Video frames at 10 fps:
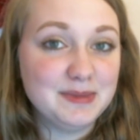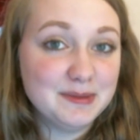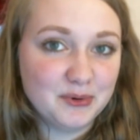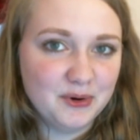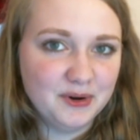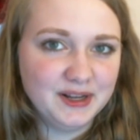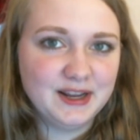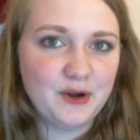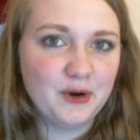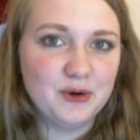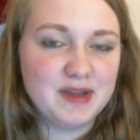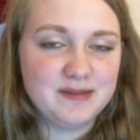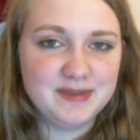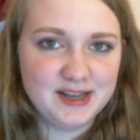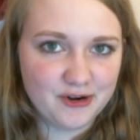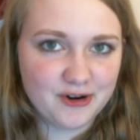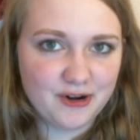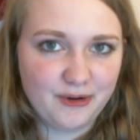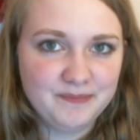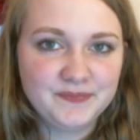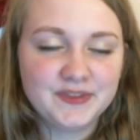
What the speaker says: boy or baby girl,